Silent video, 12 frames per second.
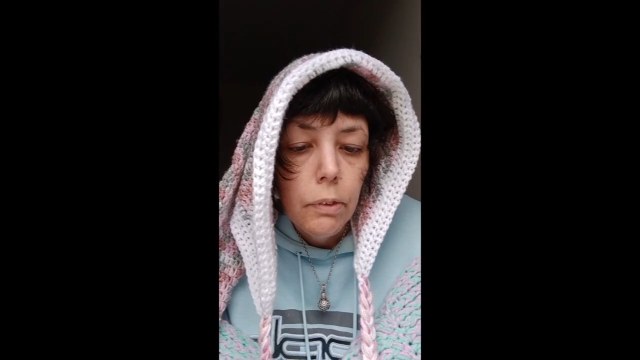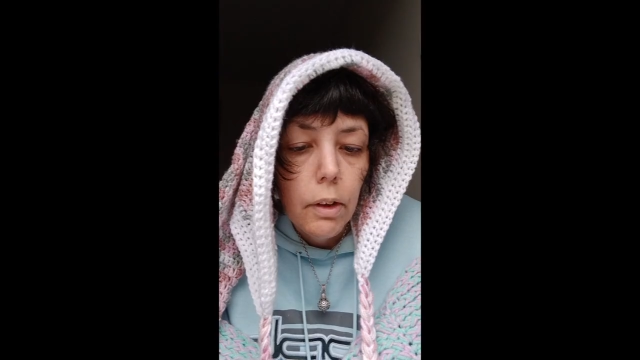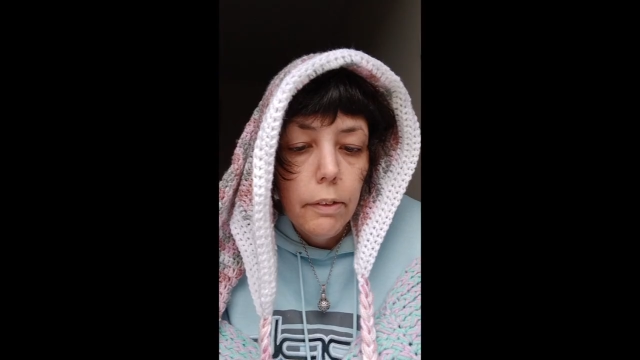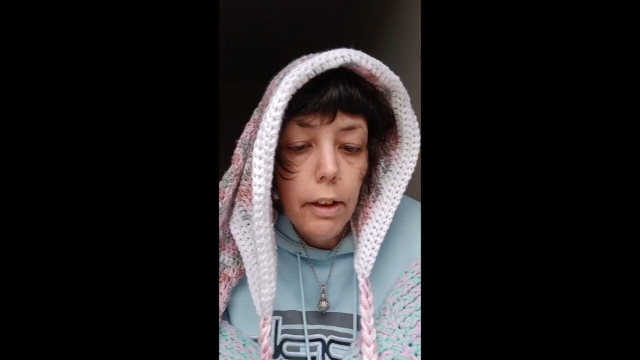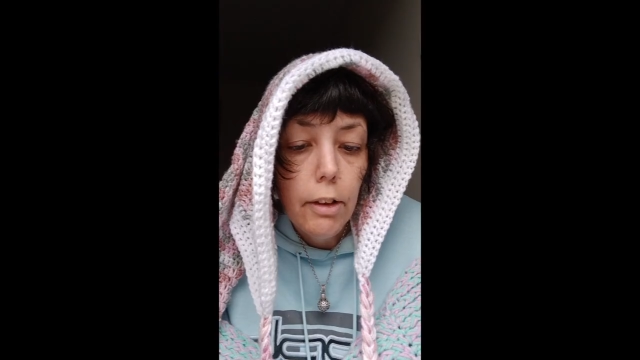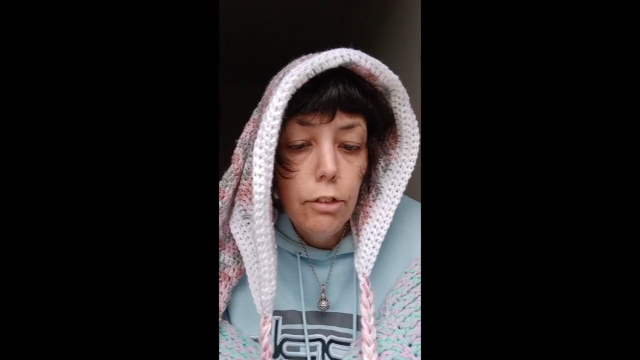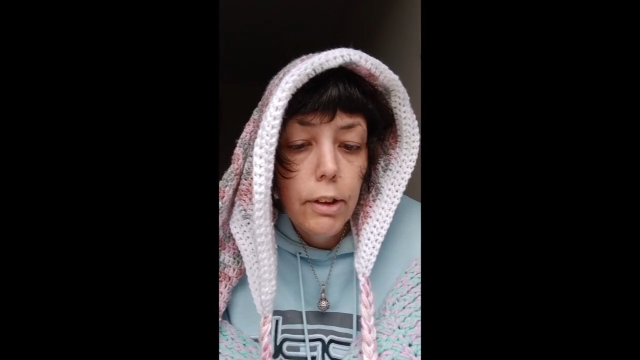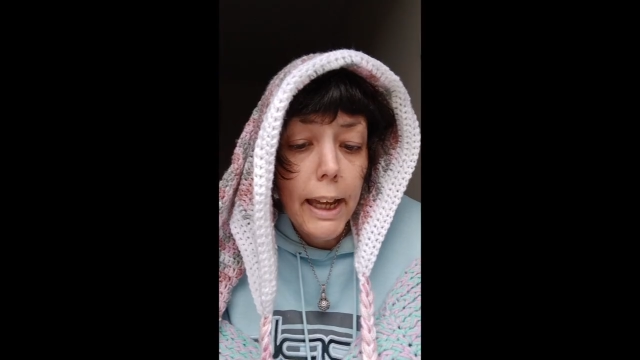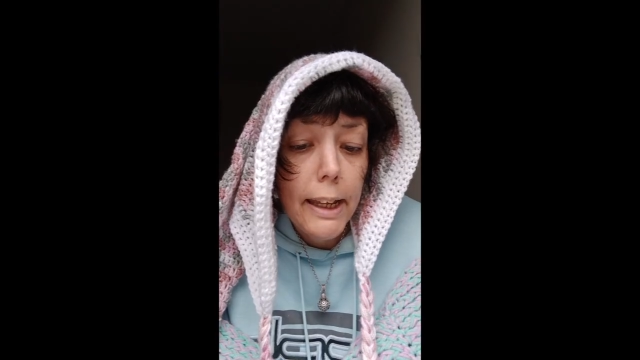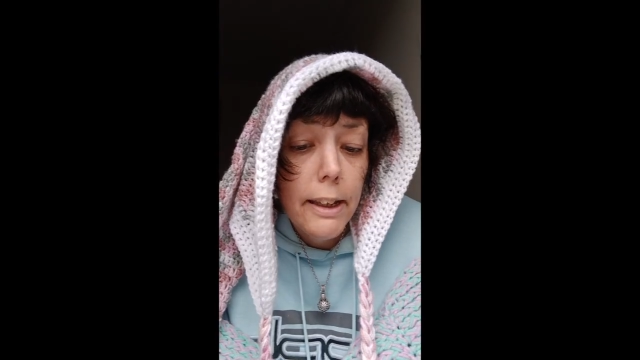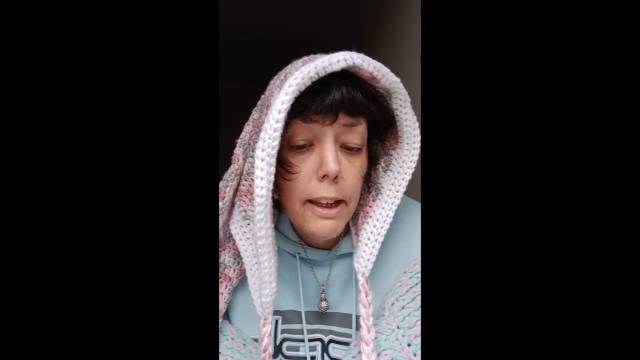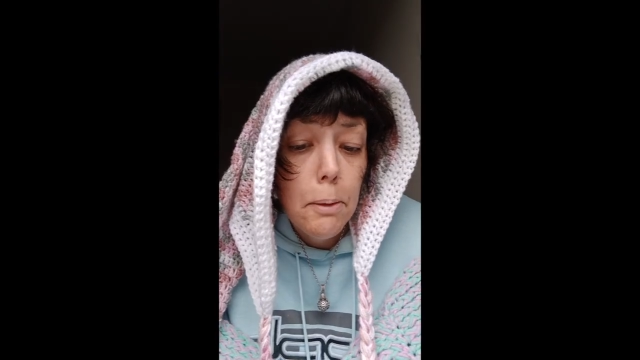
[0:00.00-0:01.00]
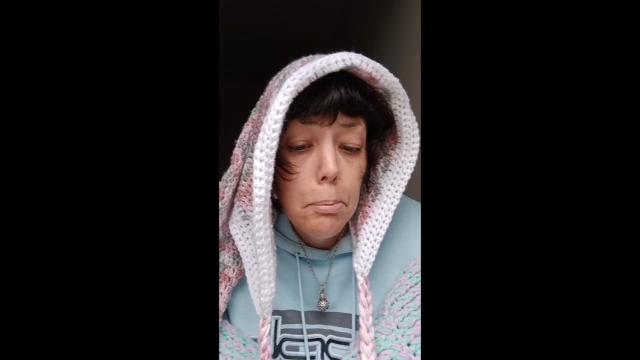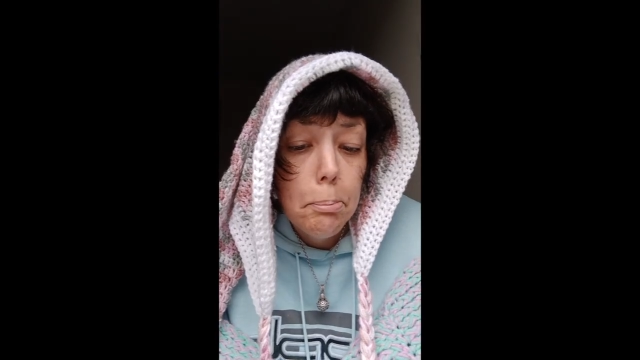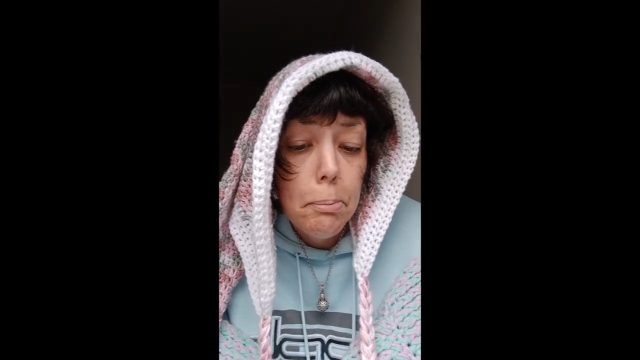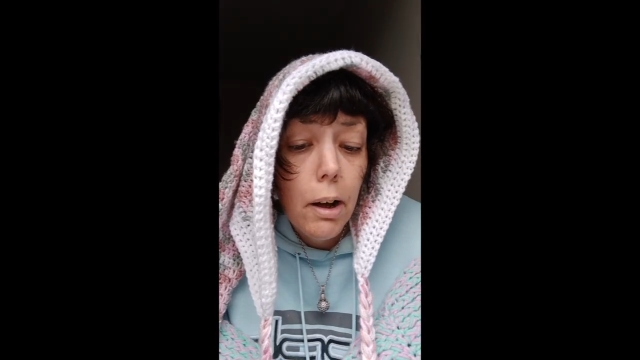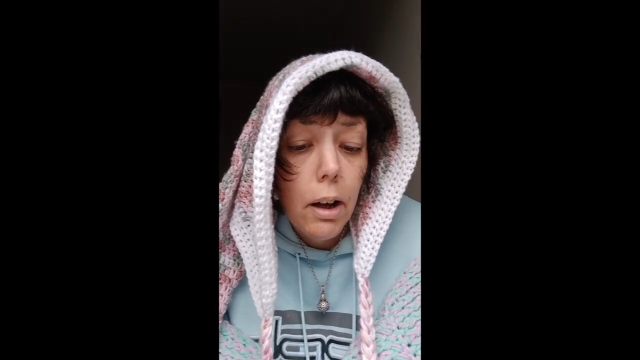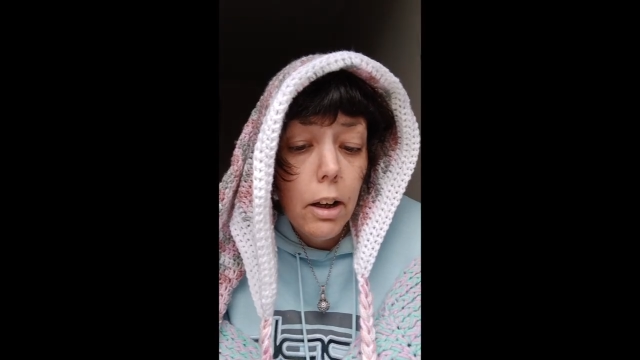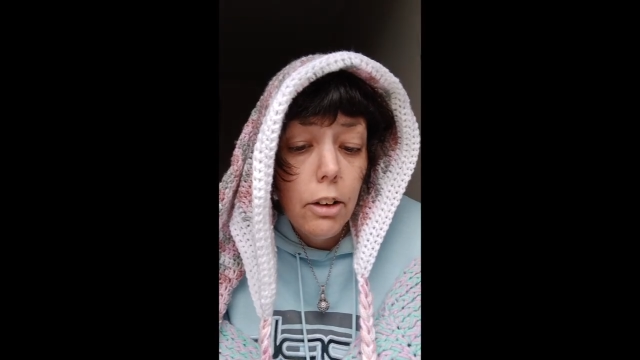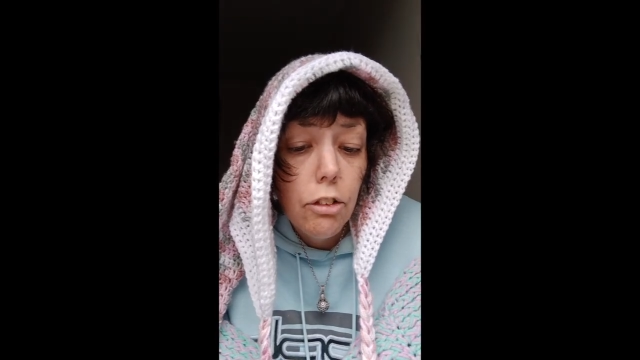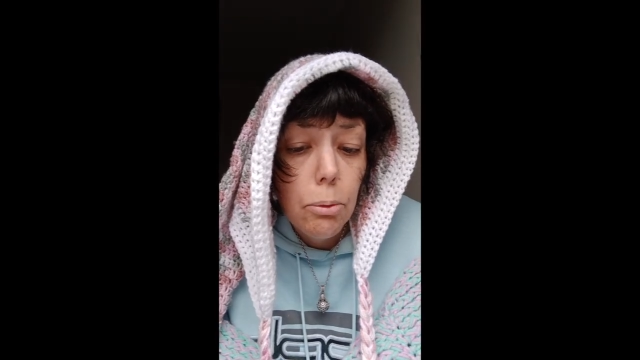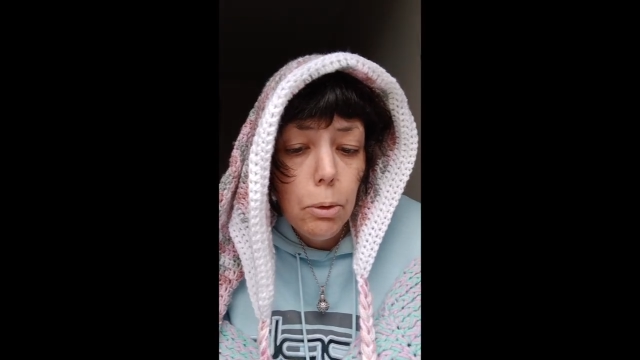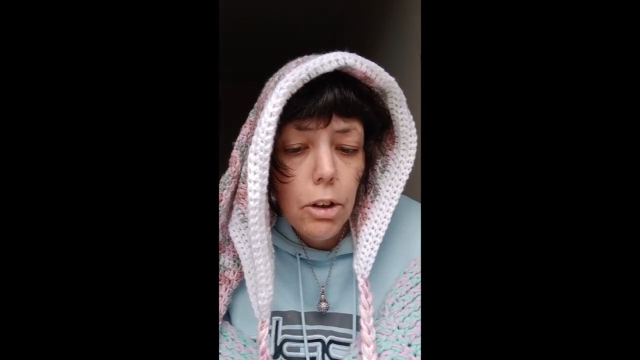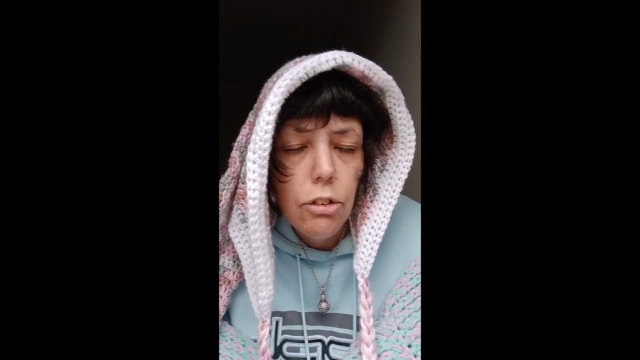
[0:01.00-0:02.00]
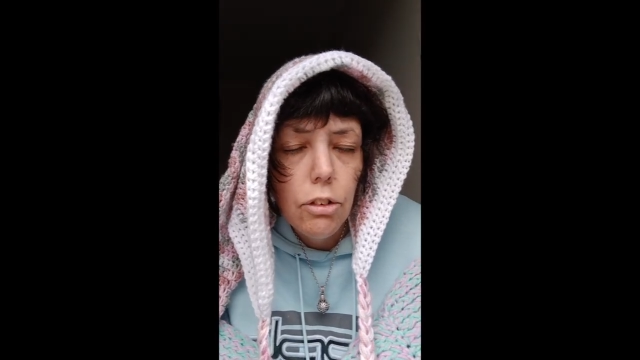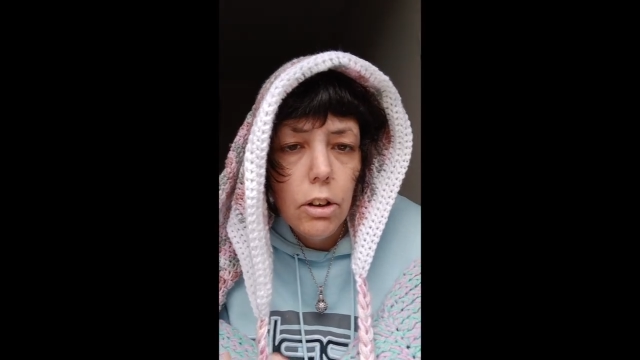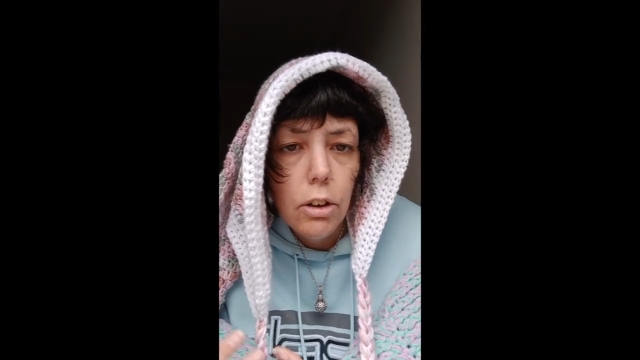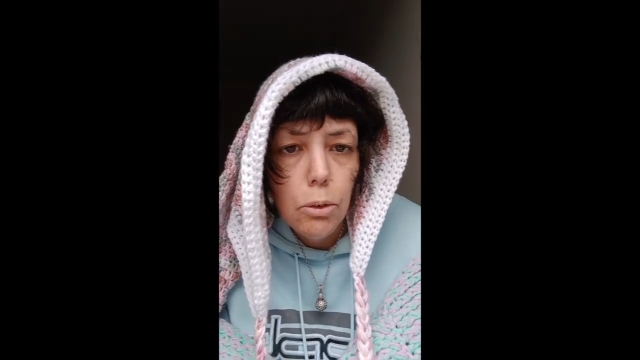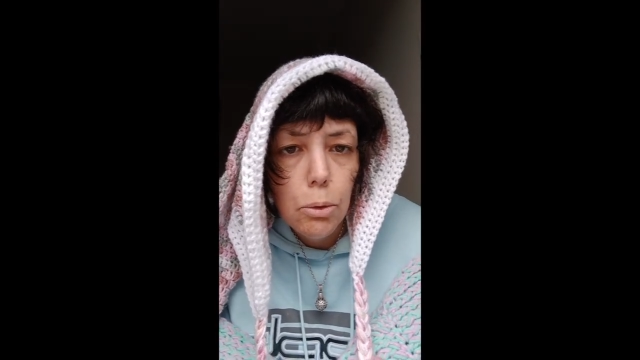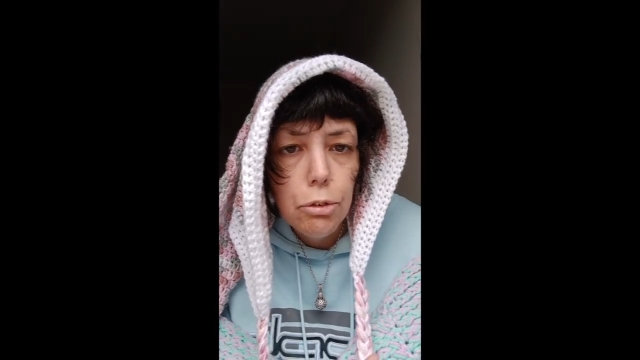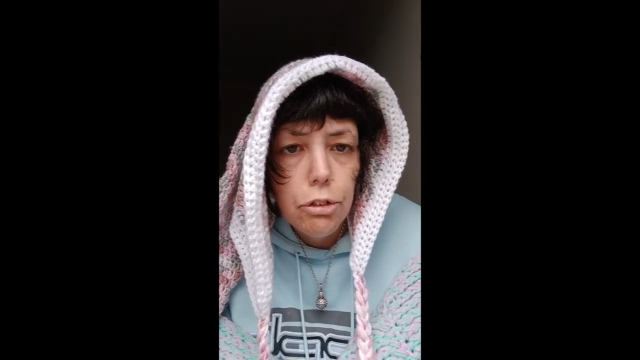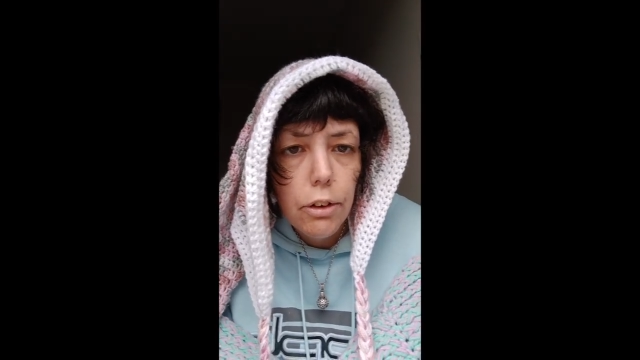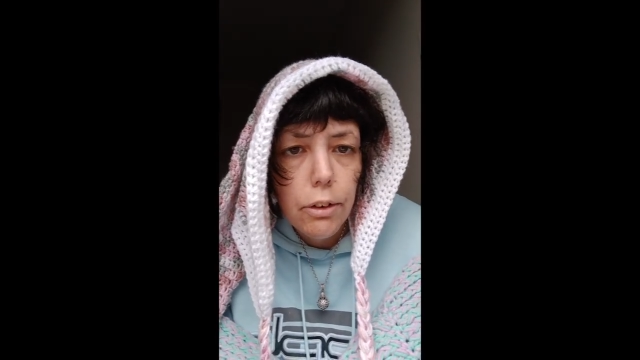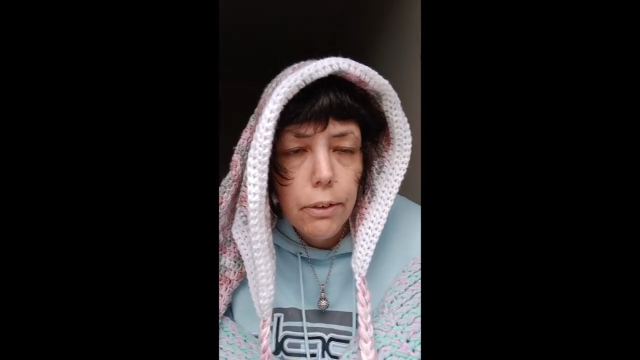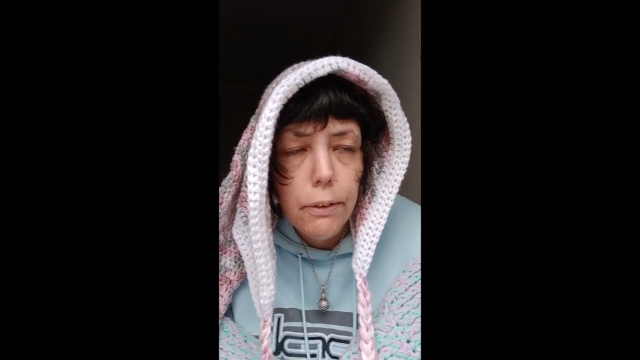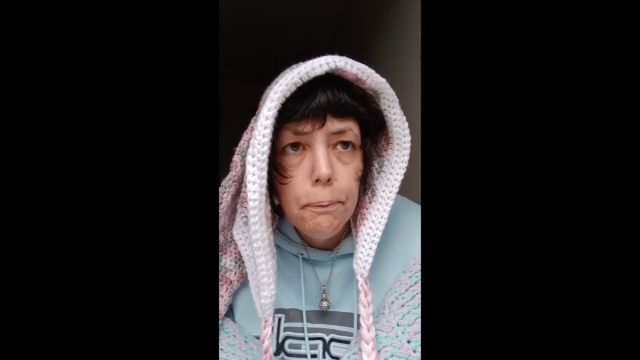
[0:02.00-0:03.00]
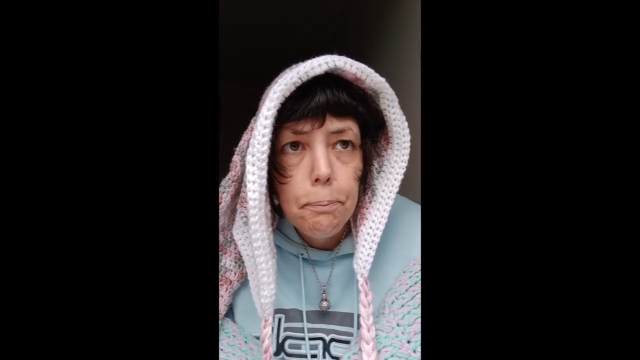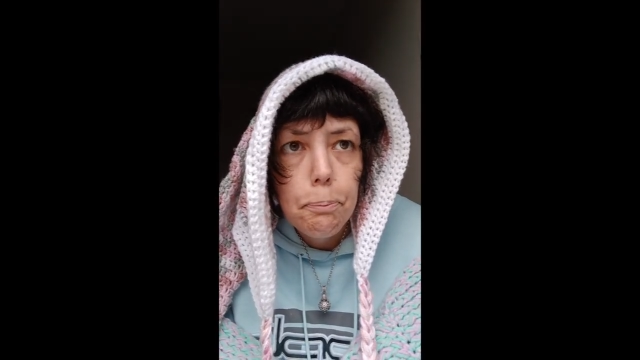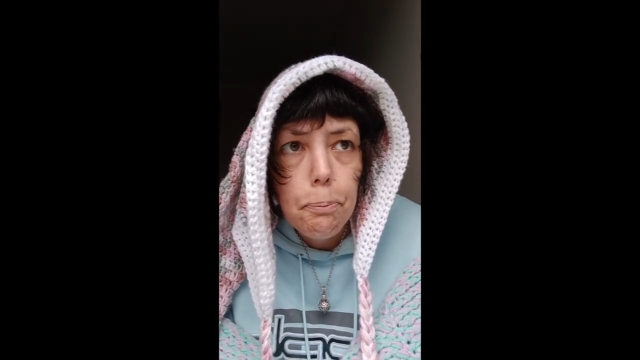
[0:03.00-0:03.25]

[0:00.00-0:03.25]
There's gatekeeper parts, which can also,